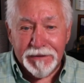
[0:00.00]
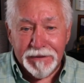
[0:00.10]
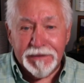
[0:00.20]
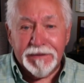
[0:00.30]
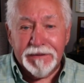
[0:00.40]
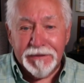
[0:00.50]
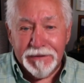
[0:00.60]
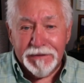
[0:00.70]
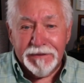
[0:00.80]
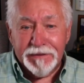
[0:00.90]

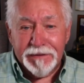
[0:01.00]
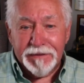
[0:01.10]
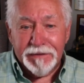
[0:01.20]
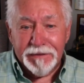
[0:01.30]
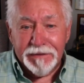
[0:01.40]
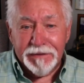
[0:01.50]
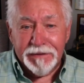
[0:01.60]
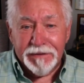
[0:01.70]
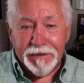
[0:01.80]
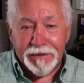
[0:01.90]

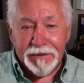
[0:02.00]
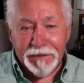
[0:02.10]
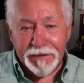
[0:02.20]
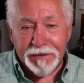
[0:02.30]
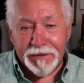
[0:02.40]
(not speaking)